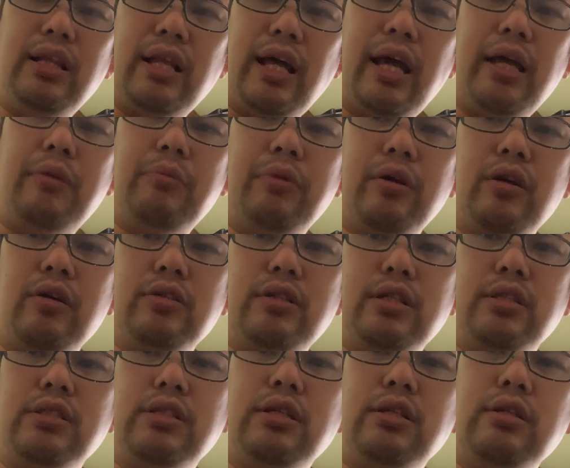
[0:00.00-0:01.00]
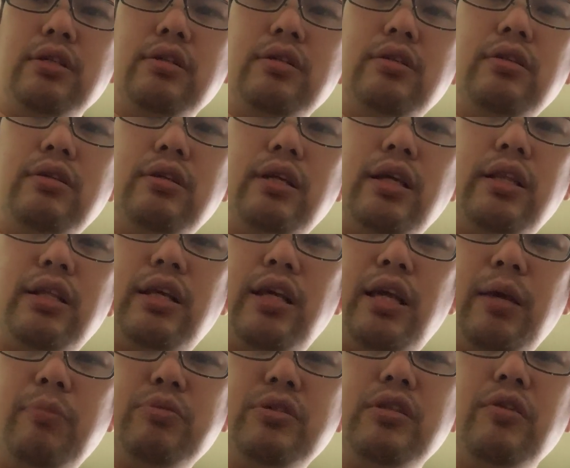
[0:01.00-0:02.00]
like because it's it
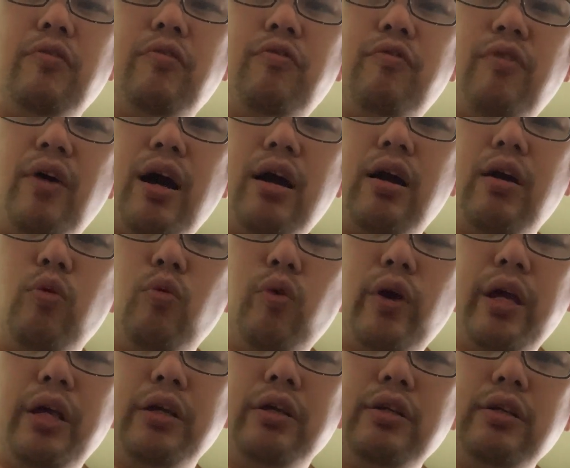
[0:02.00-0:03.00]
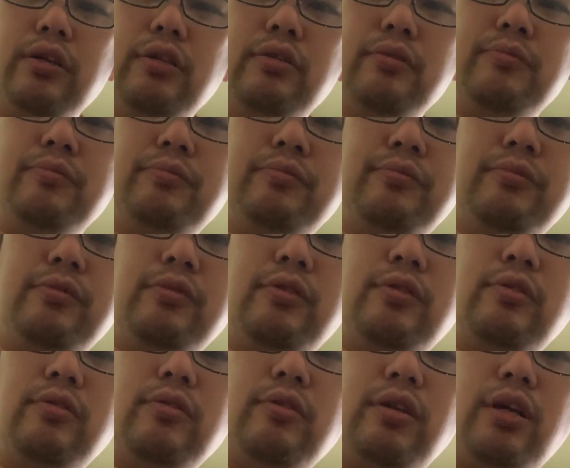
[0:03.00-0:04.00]
keeps the fog away
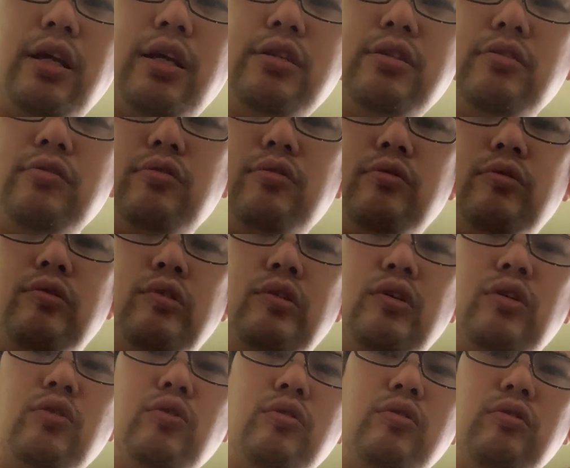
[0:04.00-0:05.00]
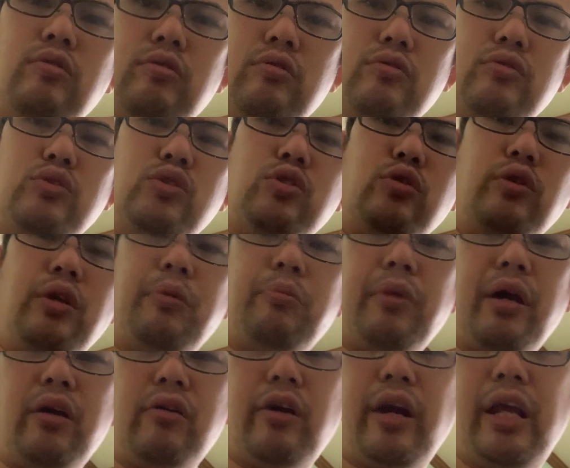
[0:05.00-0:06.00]
okay so during
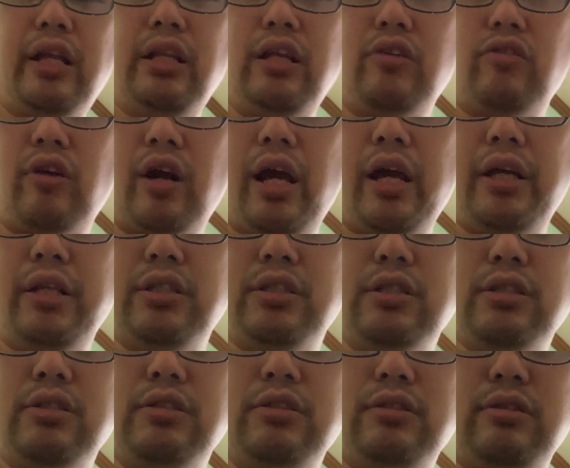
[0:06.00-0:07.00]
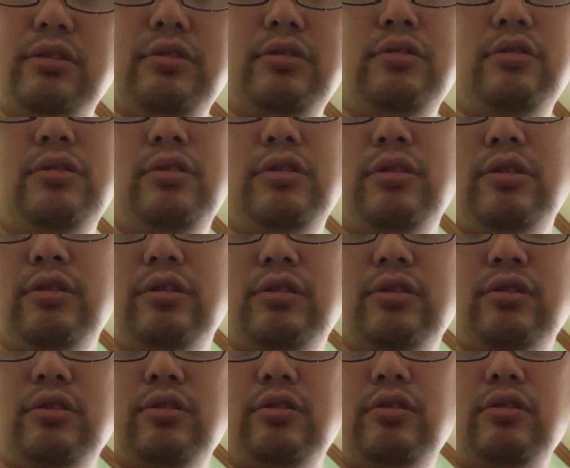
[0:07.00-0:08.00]
my rainy rides
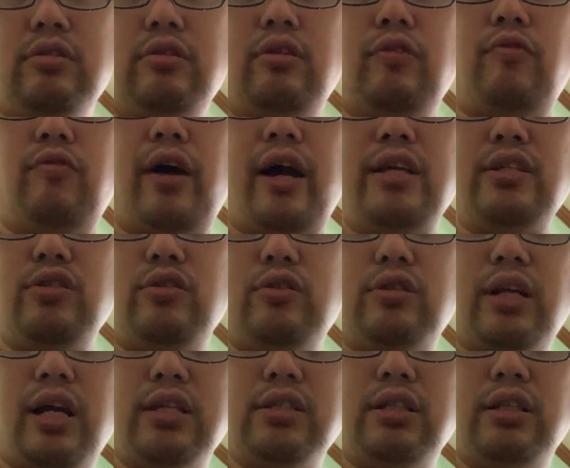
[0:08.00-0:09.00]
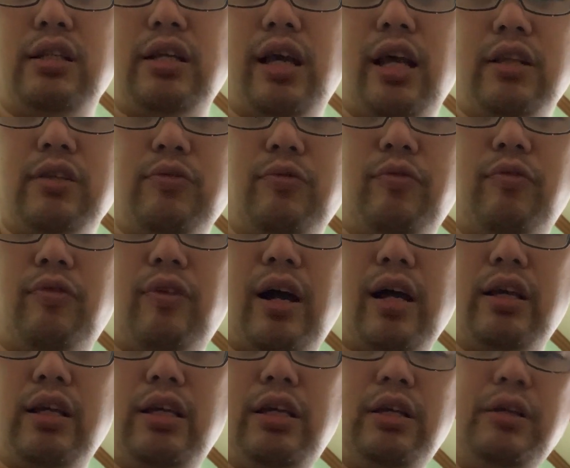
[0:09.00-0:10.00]
the visor doesn't get
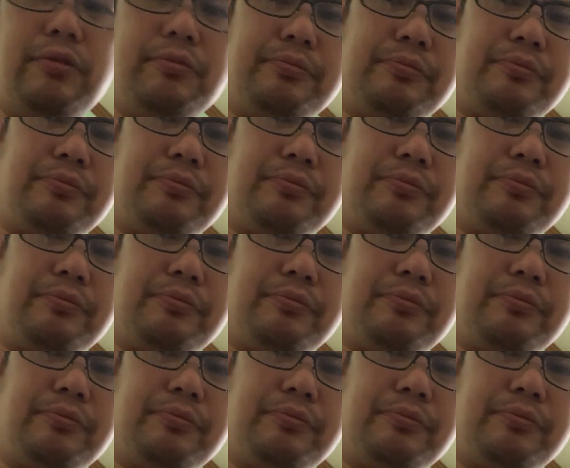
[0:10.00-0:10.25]
foggy